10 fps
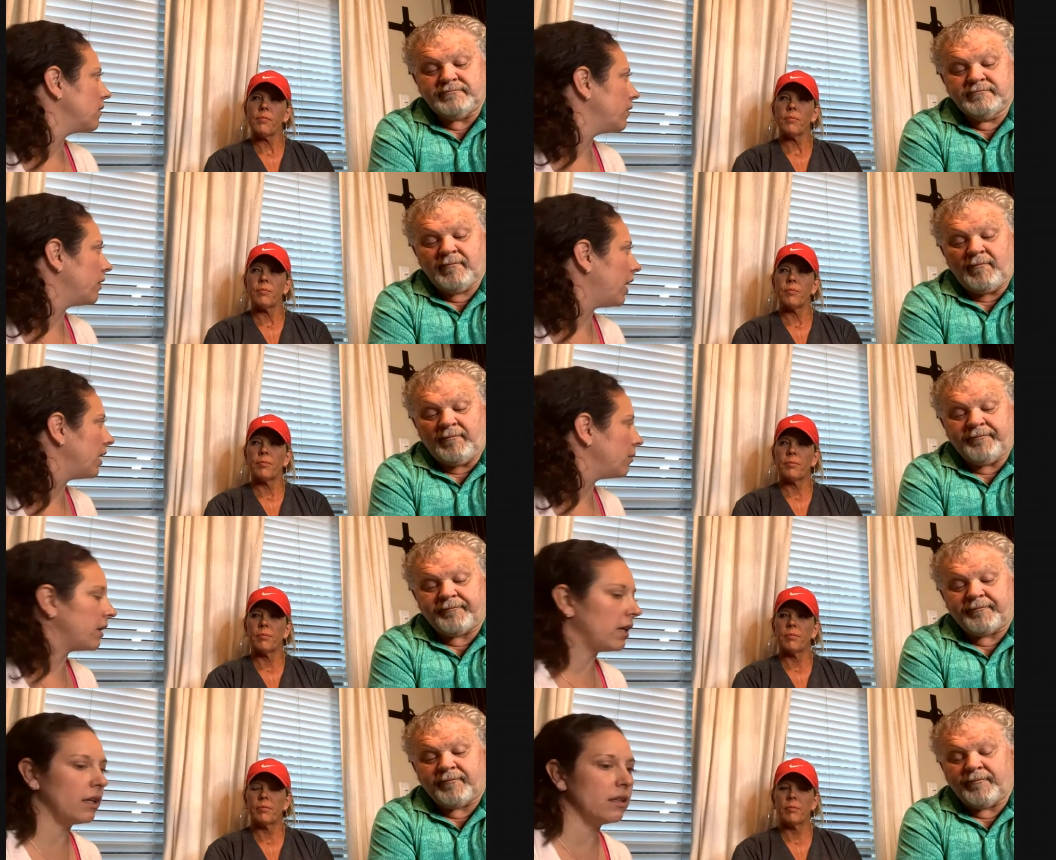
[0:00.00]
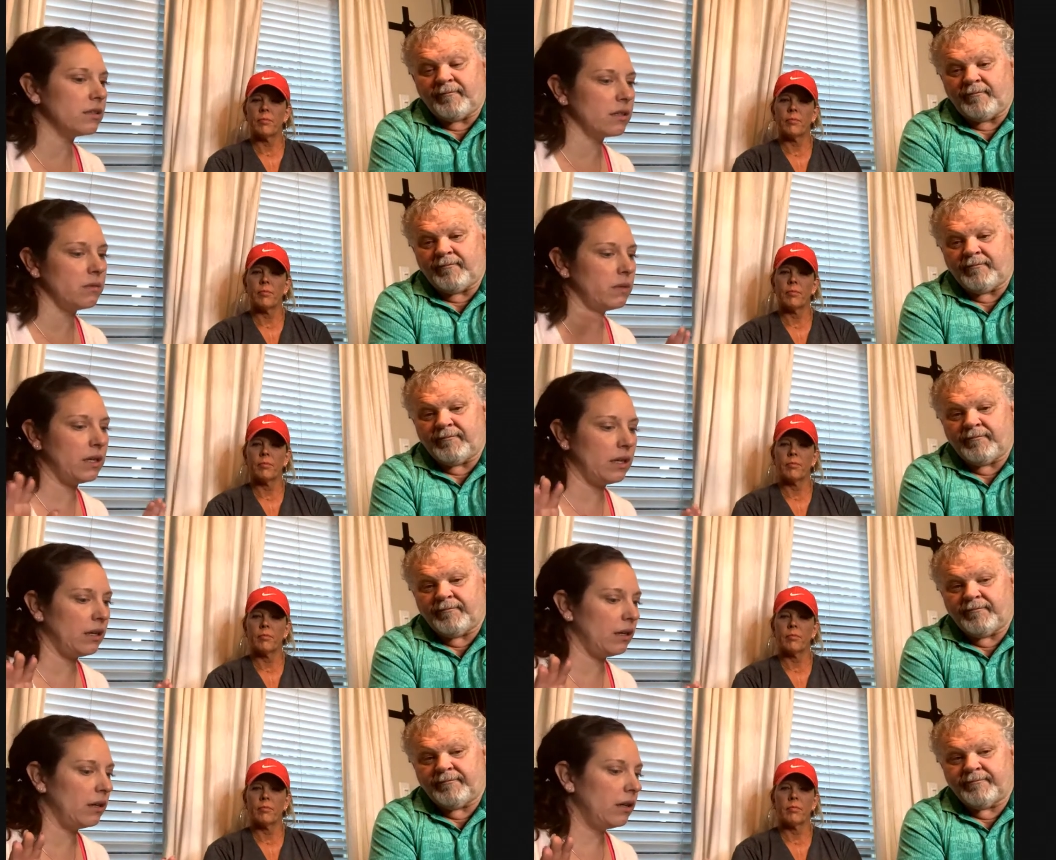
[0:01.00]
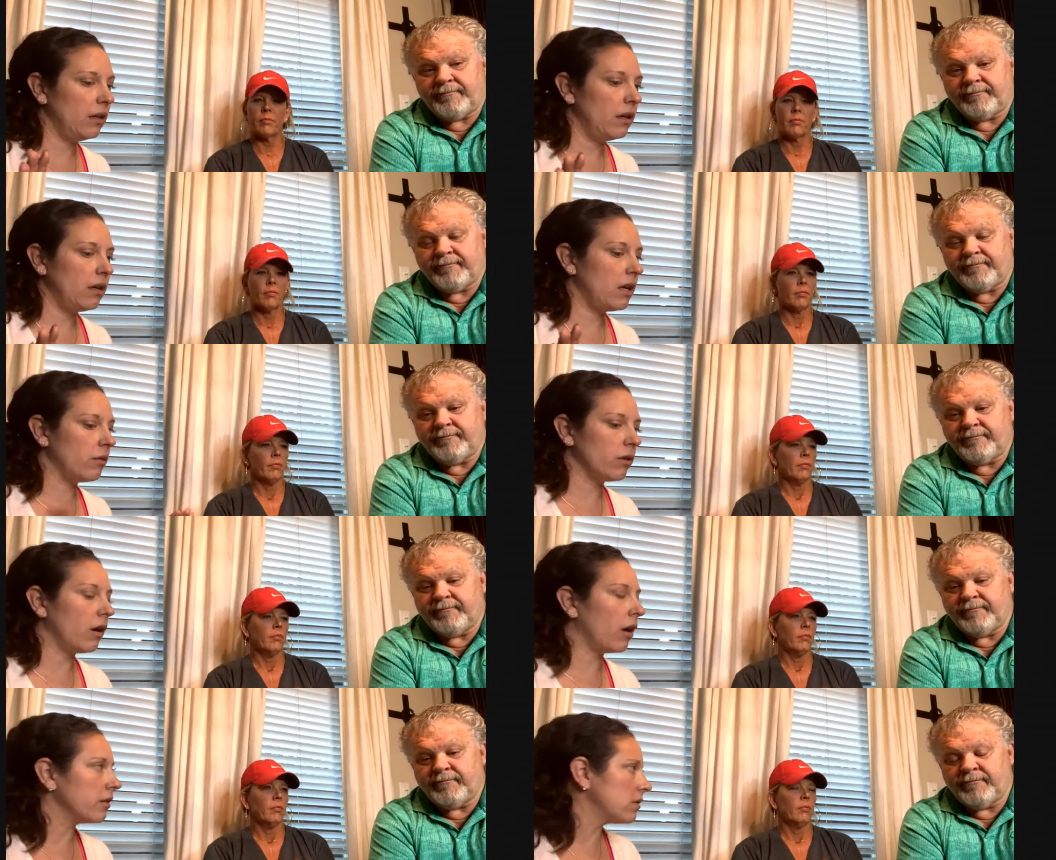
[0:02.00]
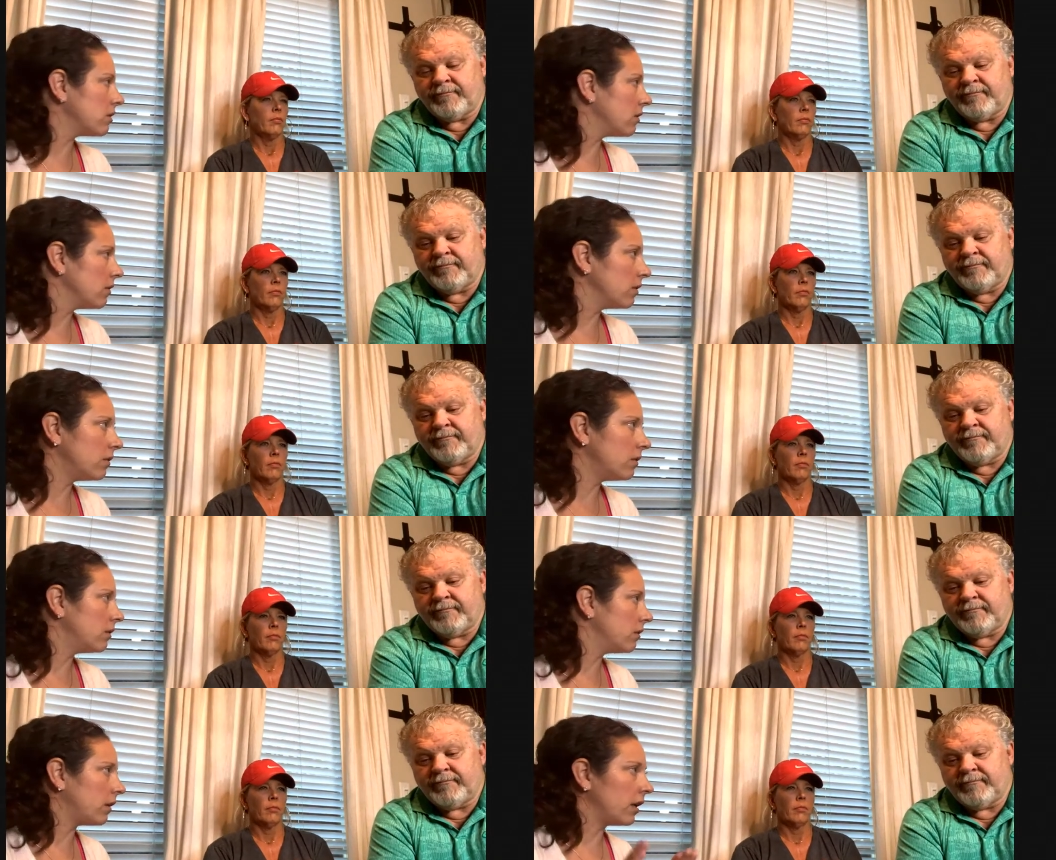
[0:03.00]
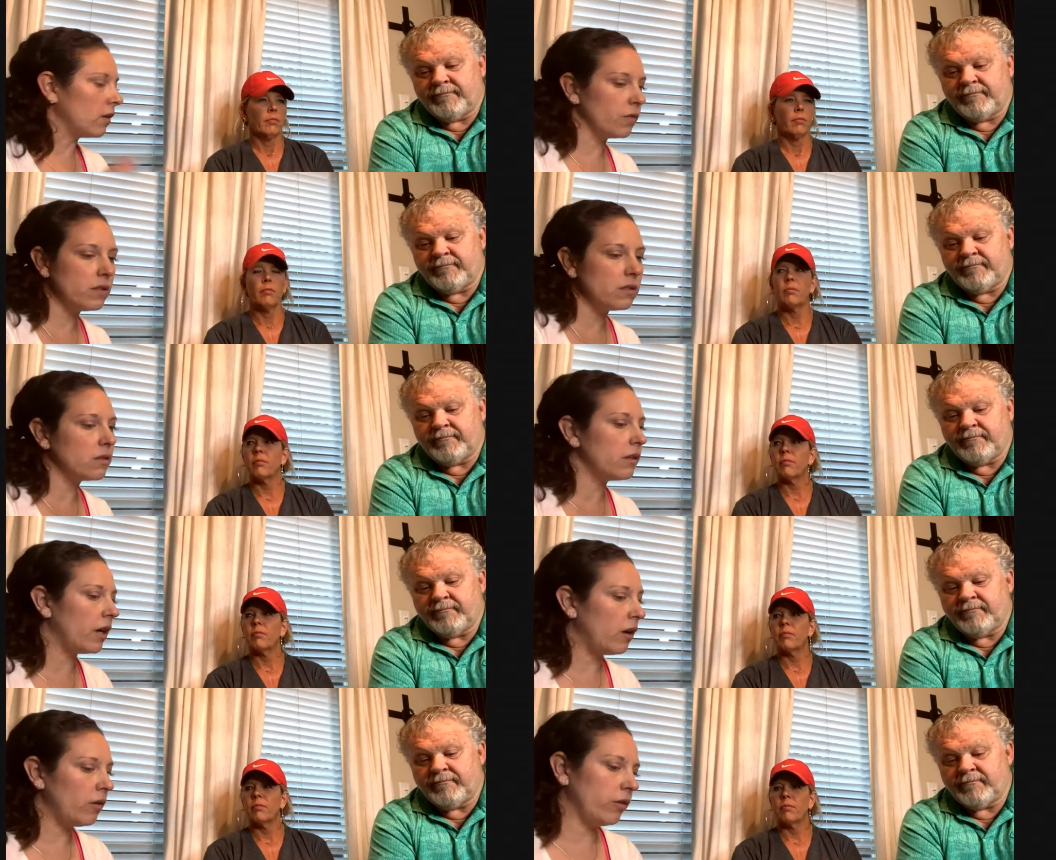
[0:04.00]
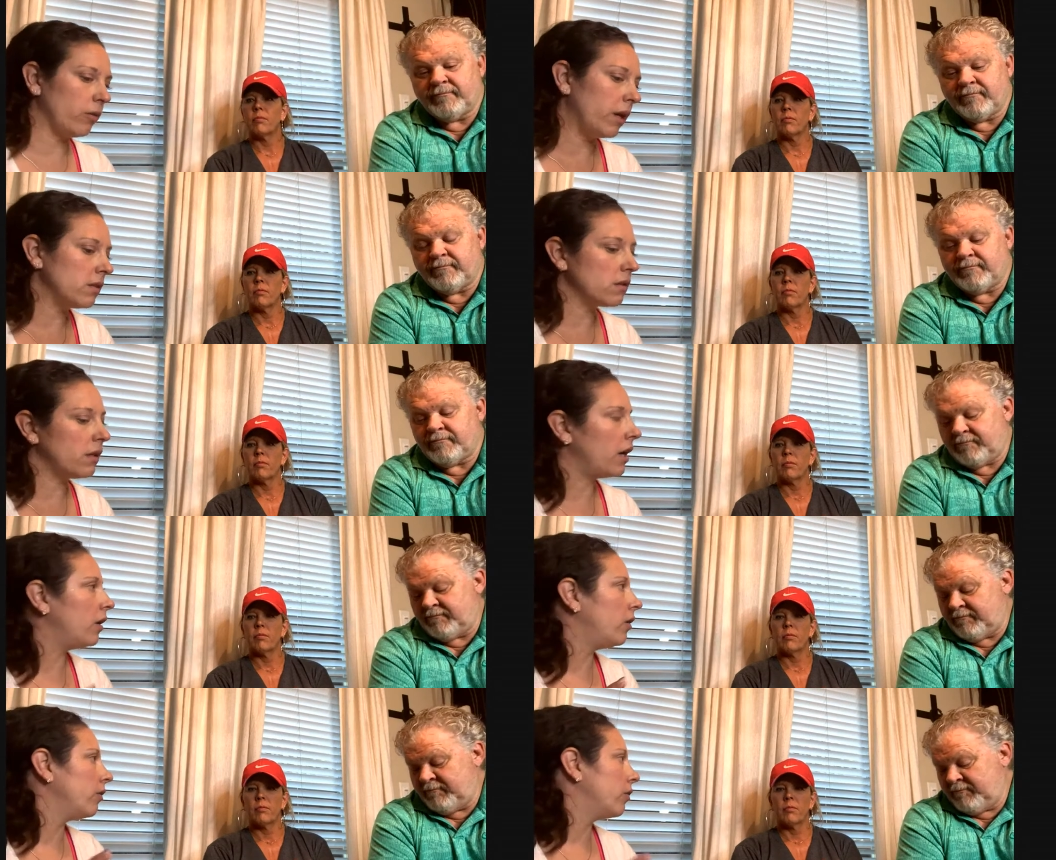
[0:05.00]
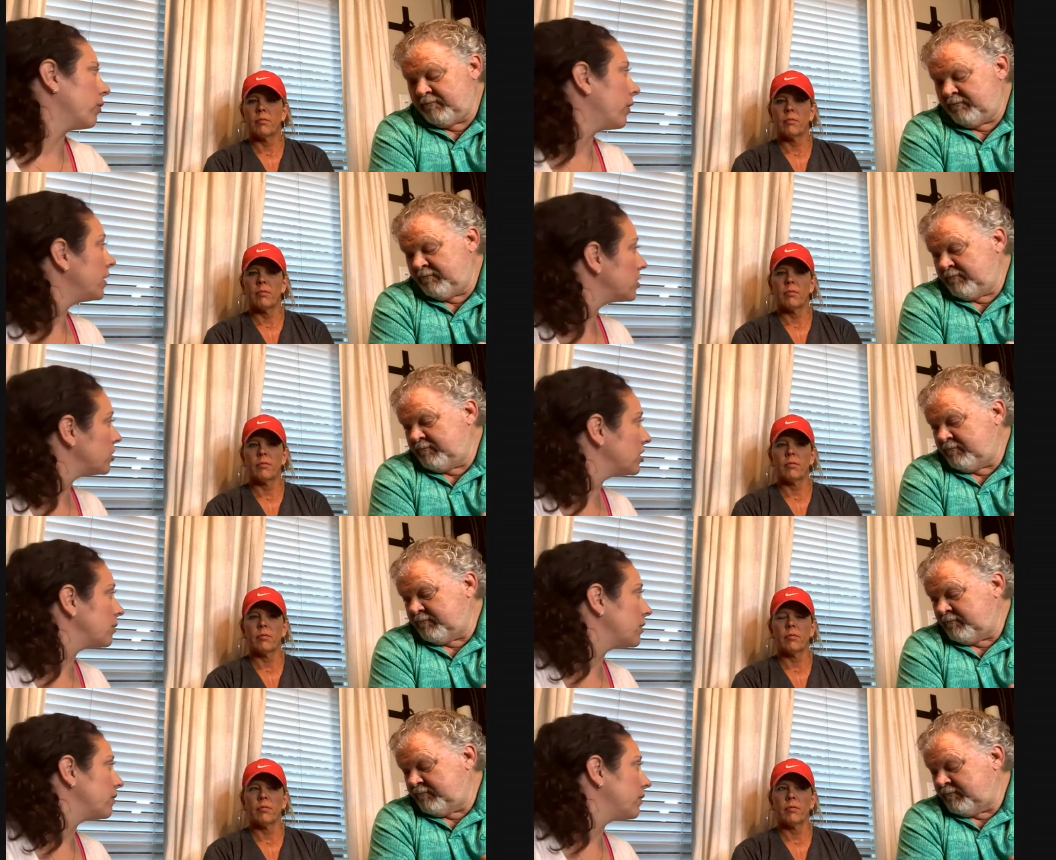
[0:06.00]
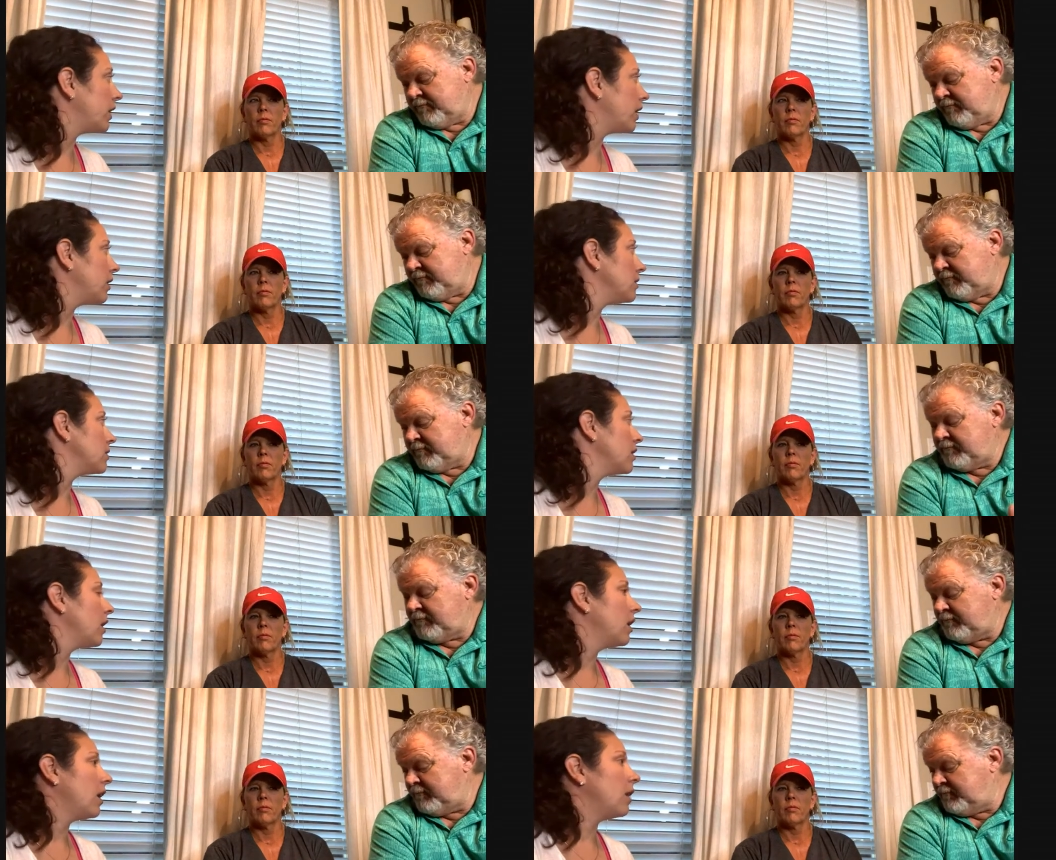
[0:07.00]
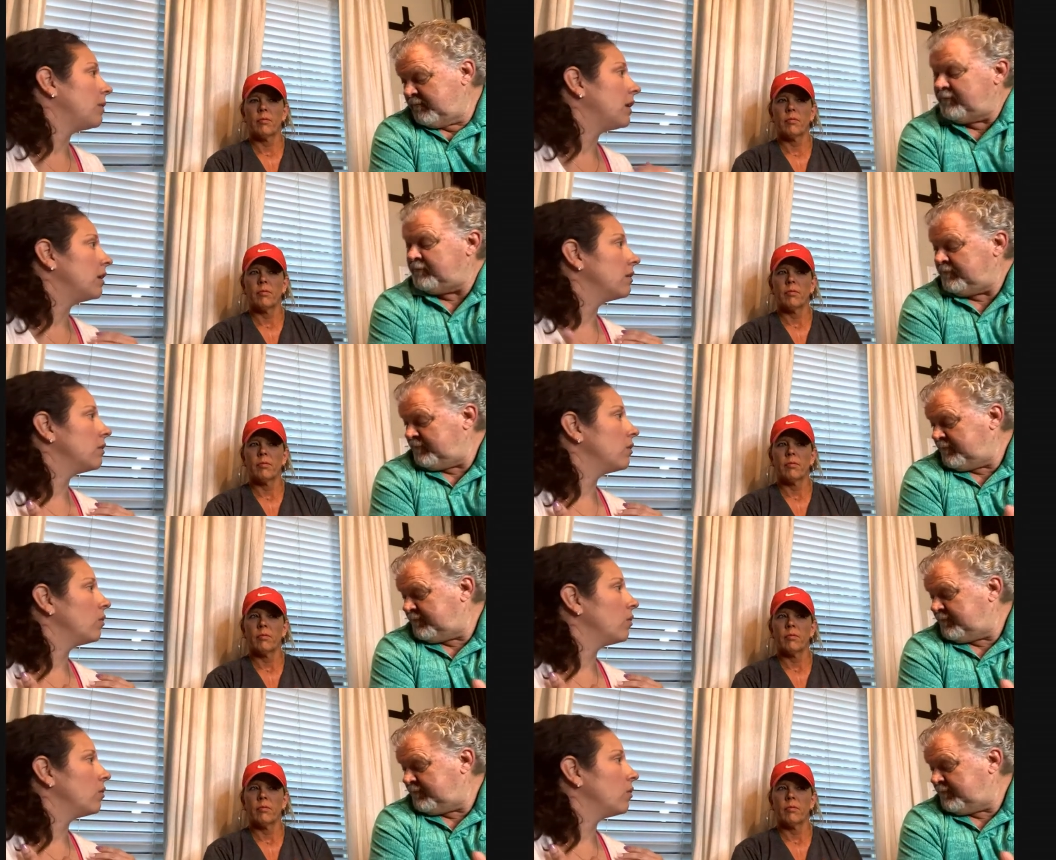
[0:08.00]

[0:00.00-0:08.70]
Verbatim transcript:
Speaker 1: for anybody, and this could be in regards to like your physical health, your mental health, relationship advice, I mean,